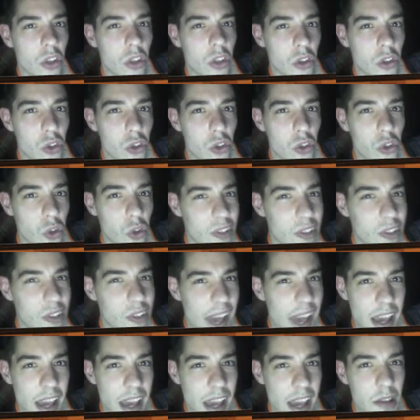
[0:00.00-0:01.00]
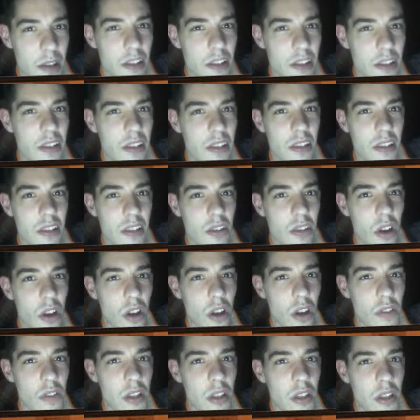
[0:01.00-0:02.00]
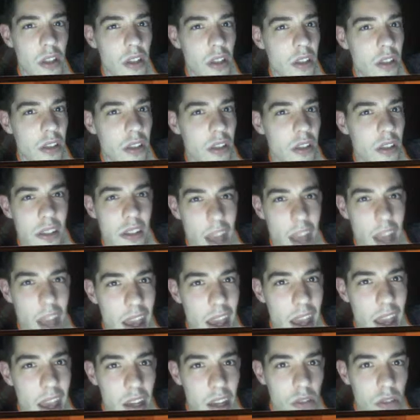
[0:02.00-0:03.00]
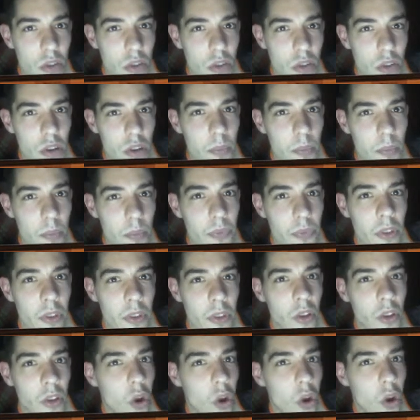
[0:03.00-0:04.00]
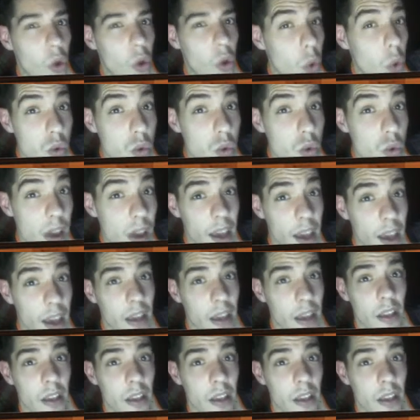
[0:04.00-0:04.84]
Your day consists of staying in a room all day,